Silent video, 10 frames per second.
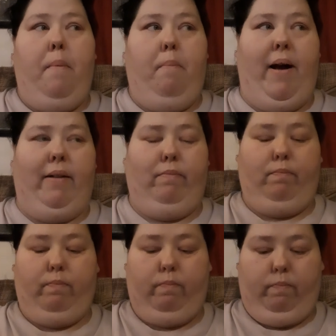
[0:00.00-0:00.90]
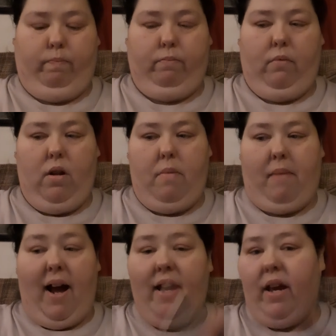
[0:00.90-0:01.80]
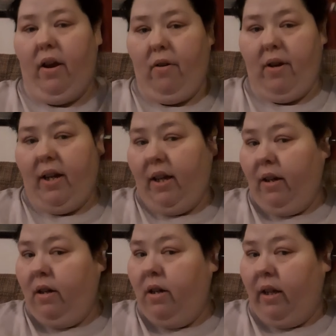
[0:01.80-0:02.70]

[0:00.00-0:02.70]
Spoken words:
But my hearing